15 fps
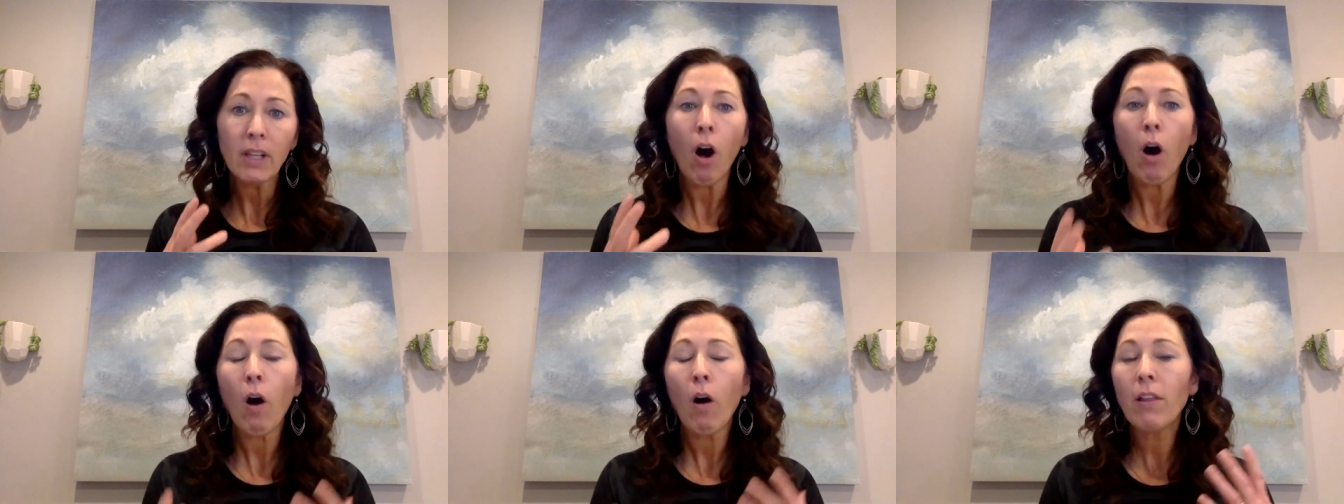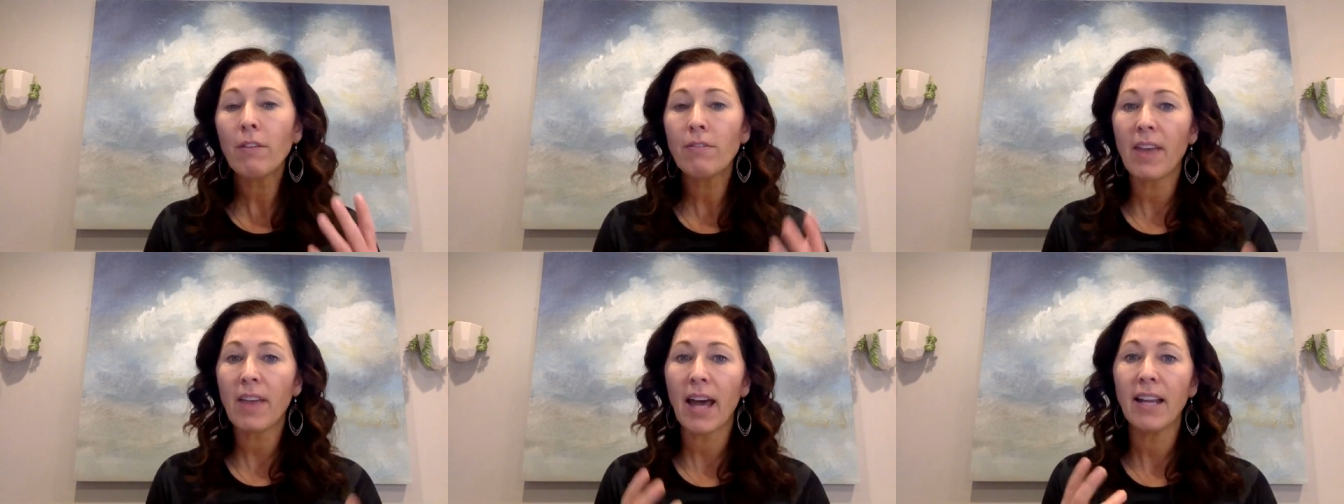all
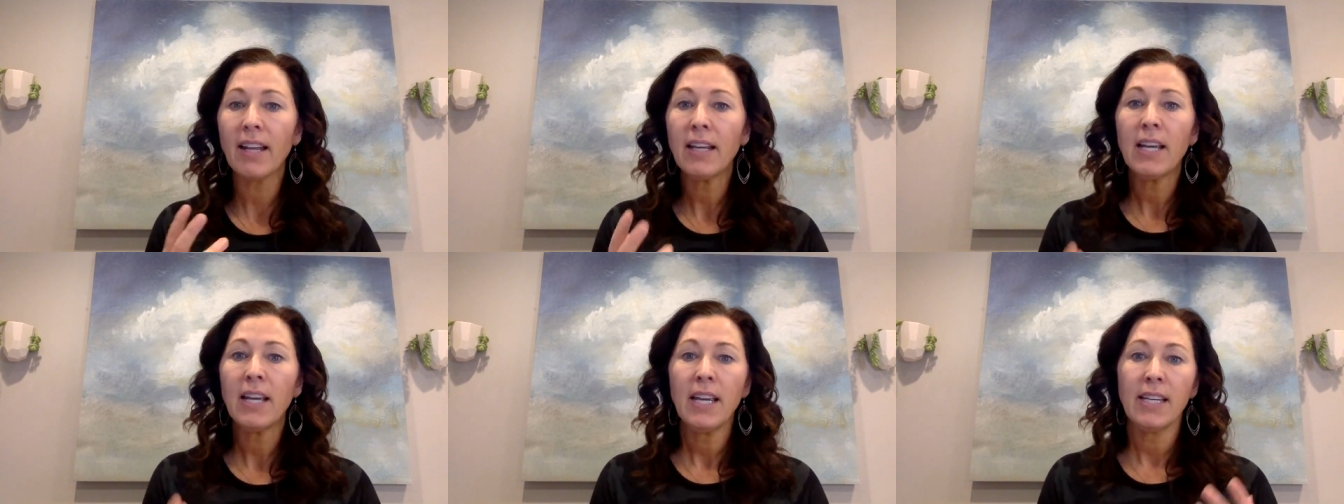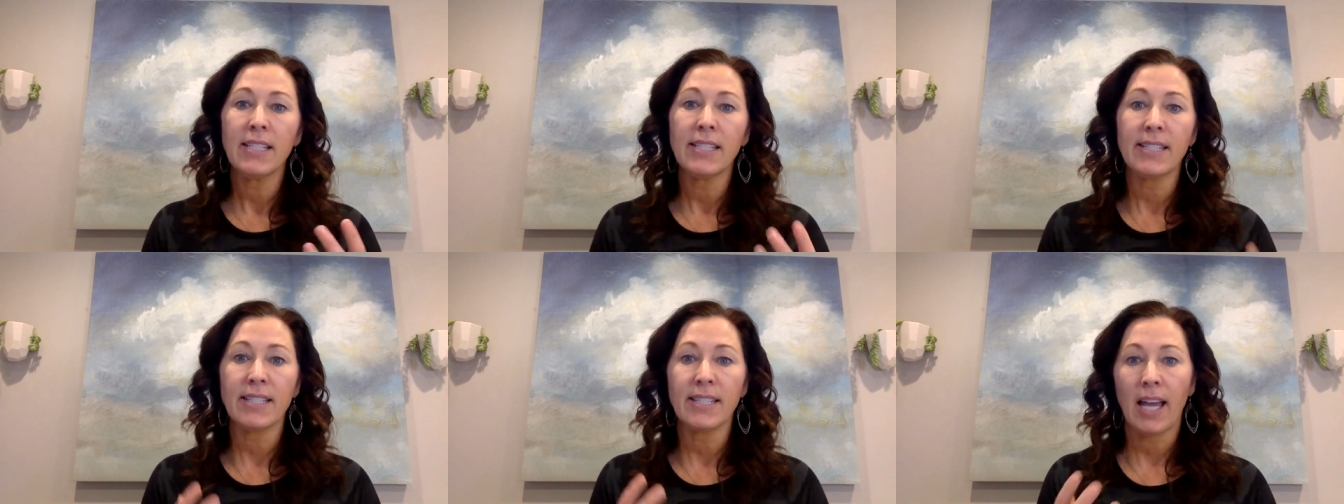of that
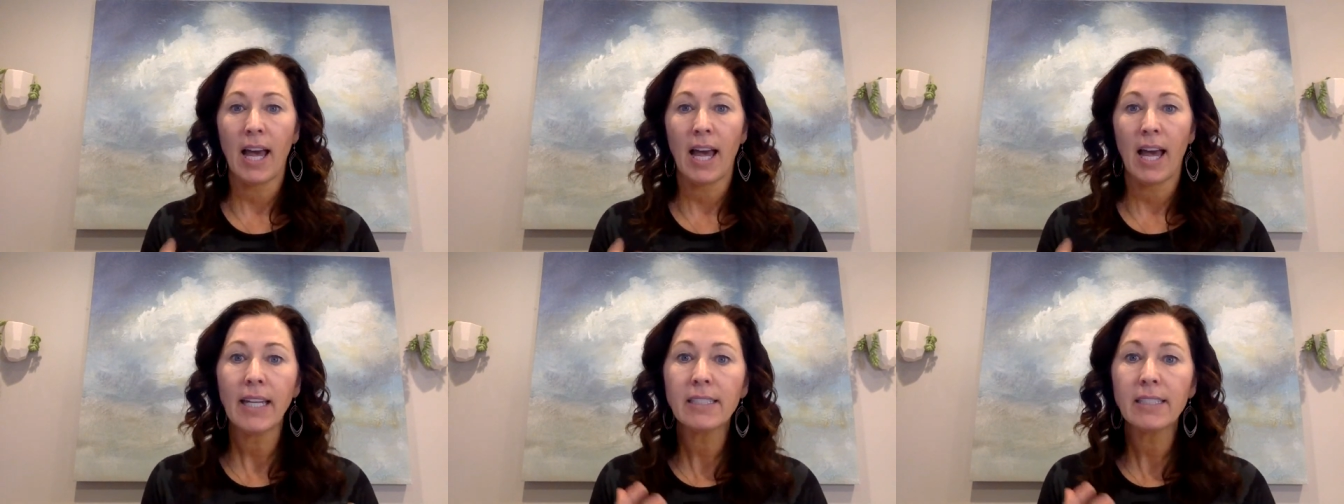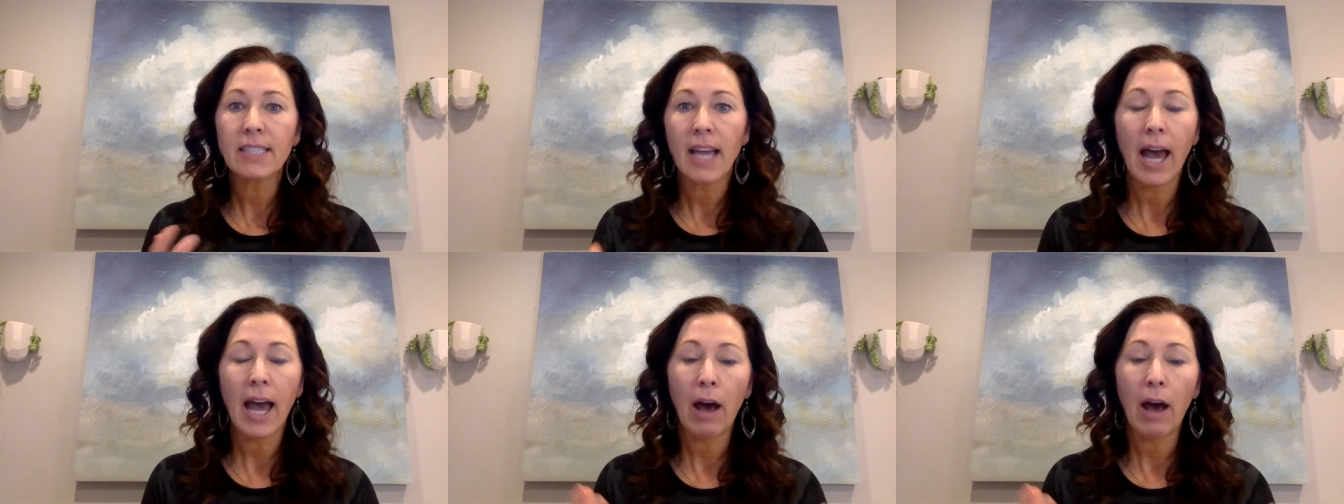is tied to
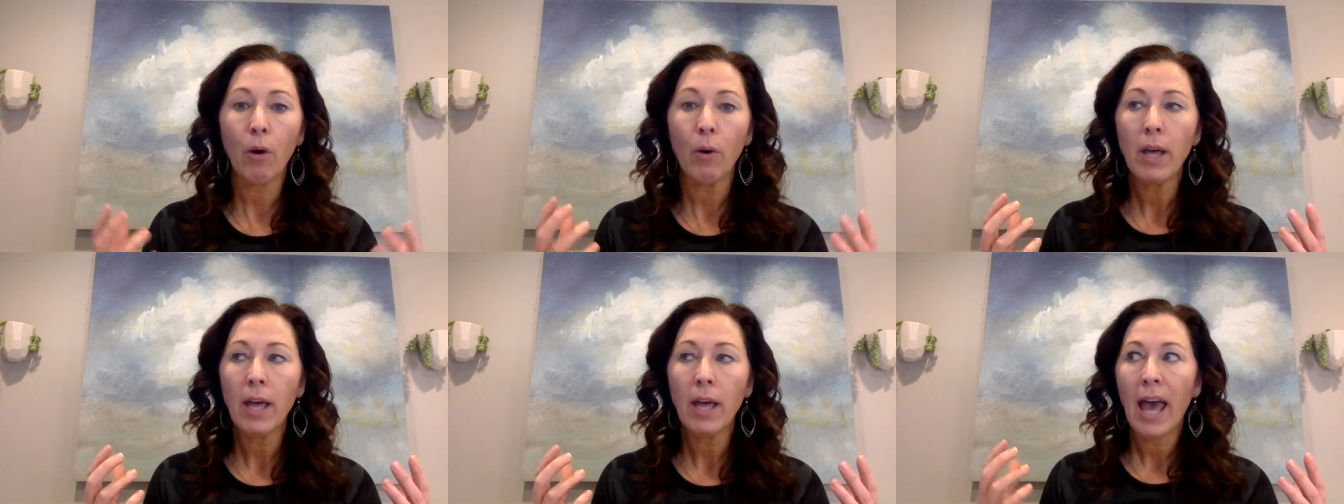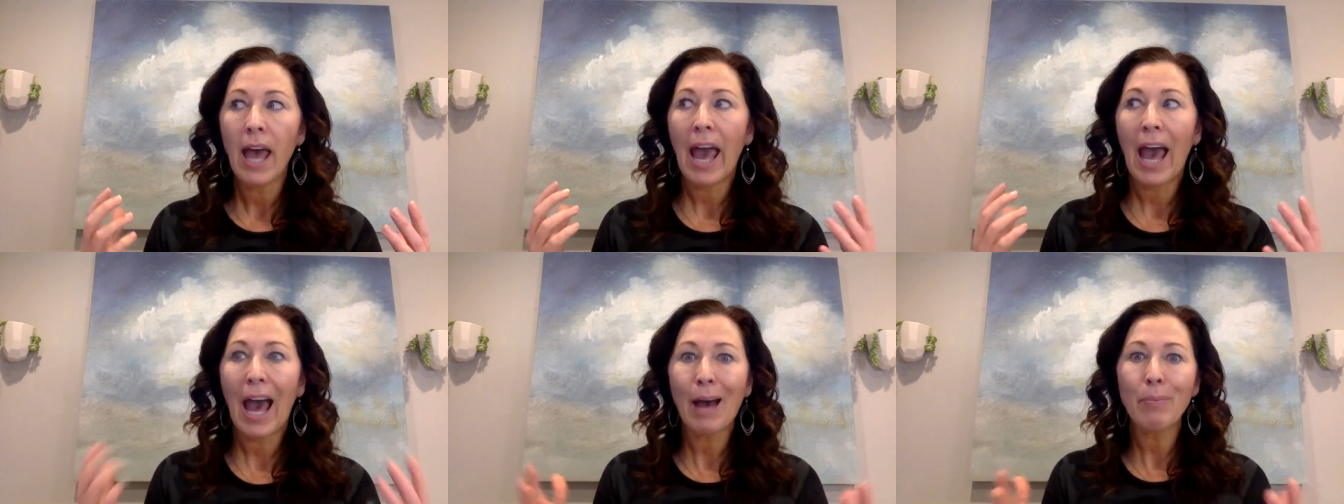how
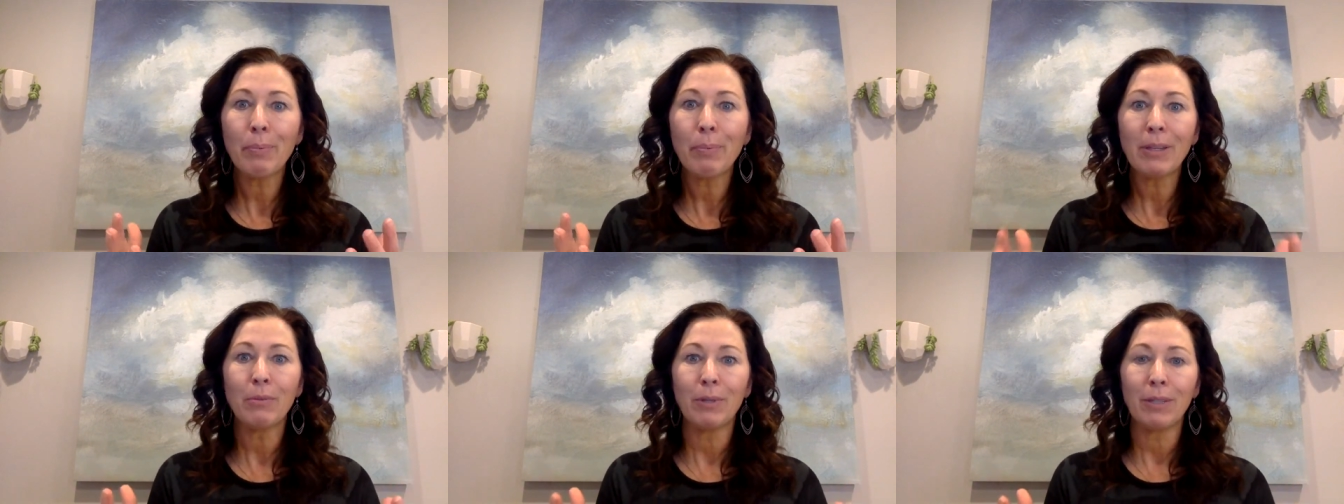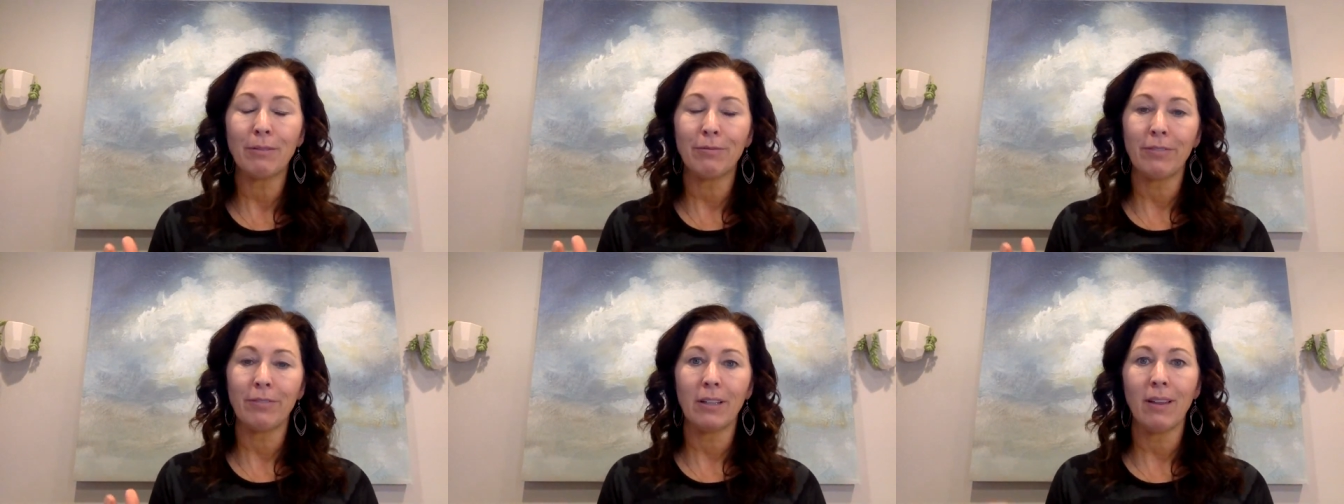happy we
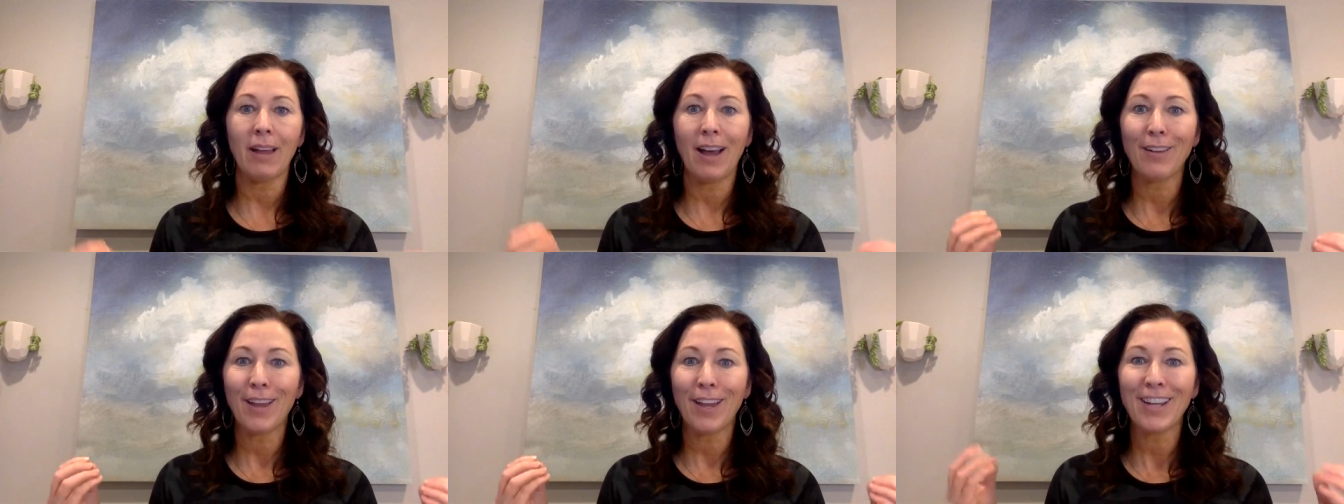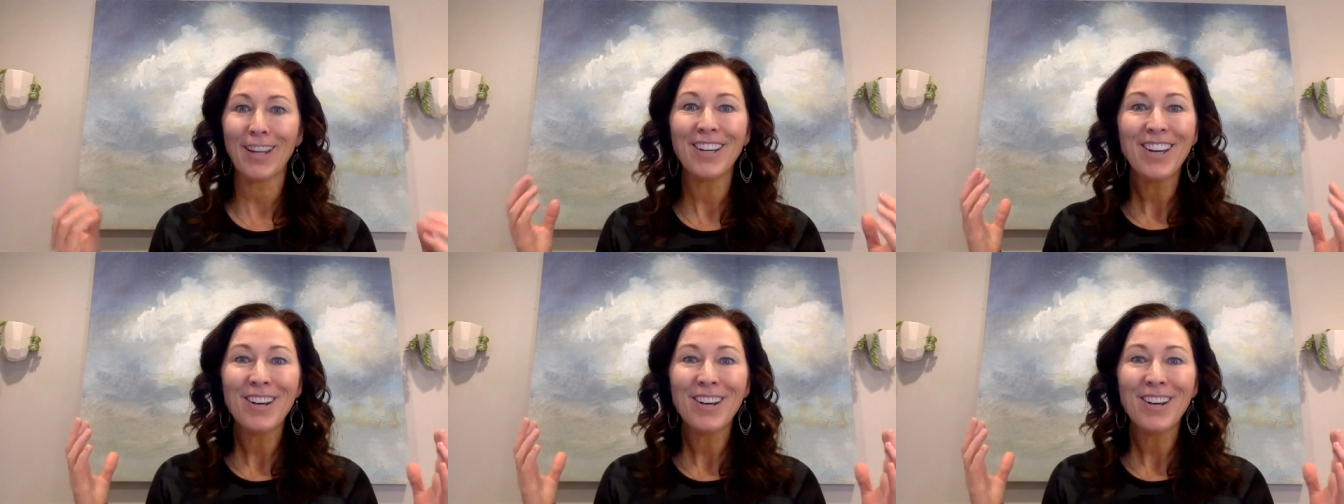feel, how like